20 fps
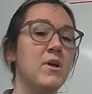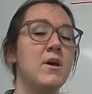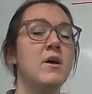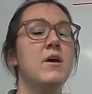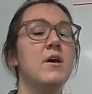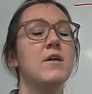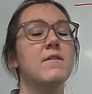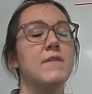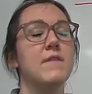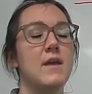
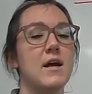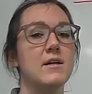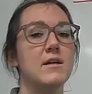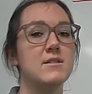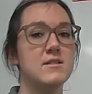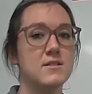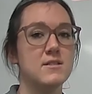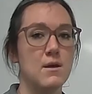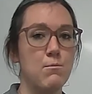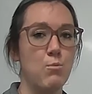They had
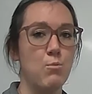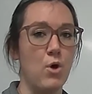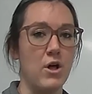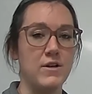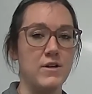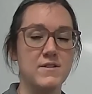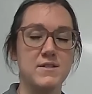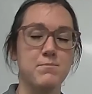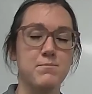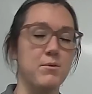some
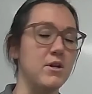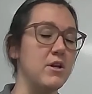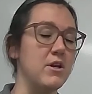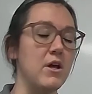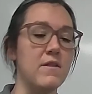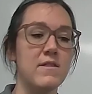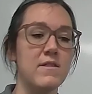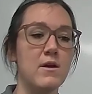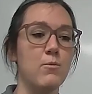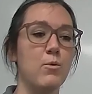walls, but none
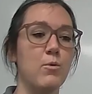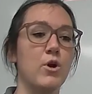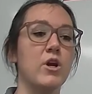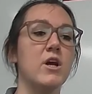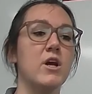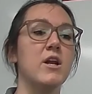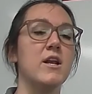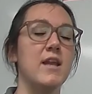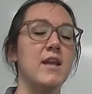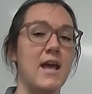that were
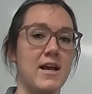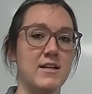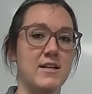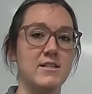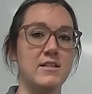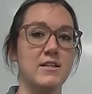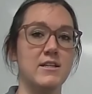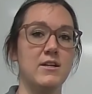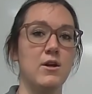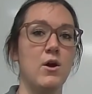
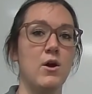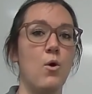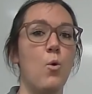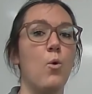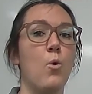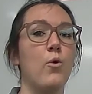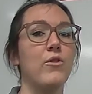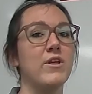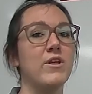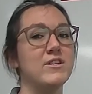connected or
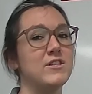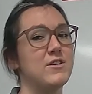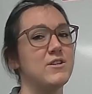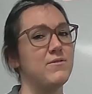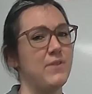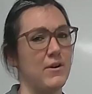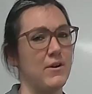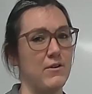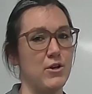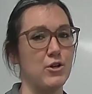that did a
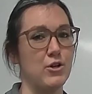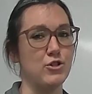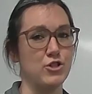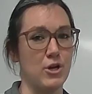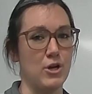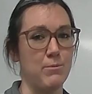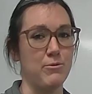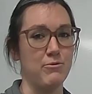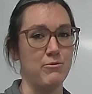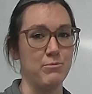very good job
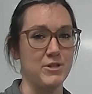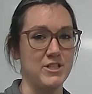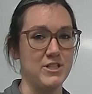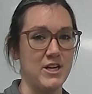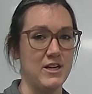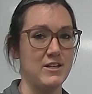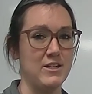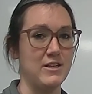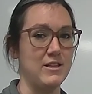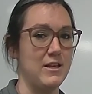of
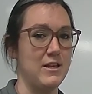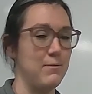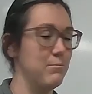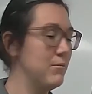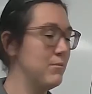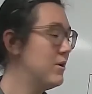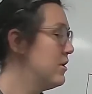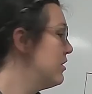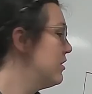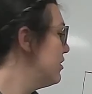protecting them.
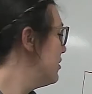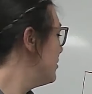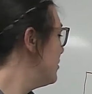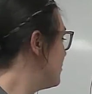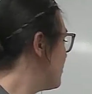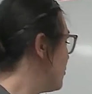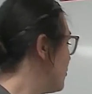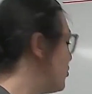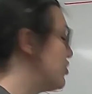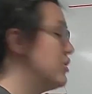So
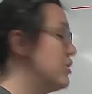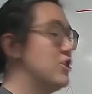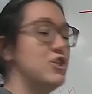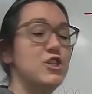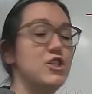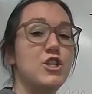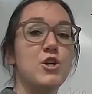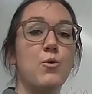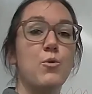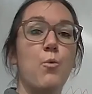Qin
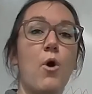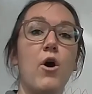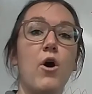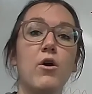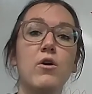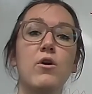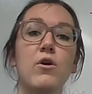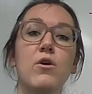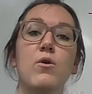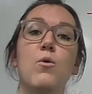Shi Huang
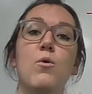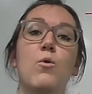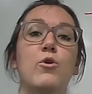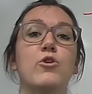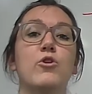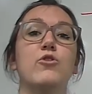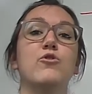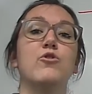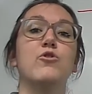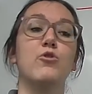
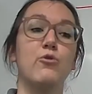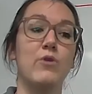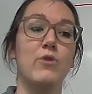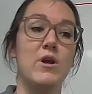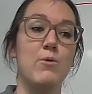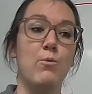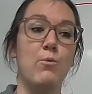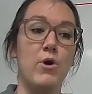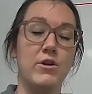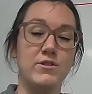ordered the Great
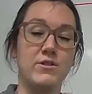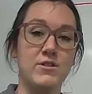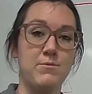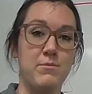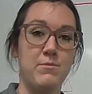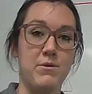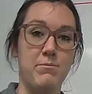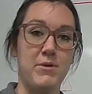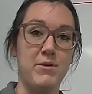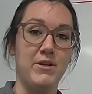Wall to be
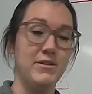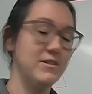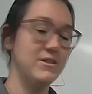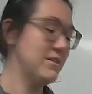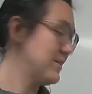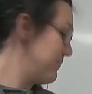built.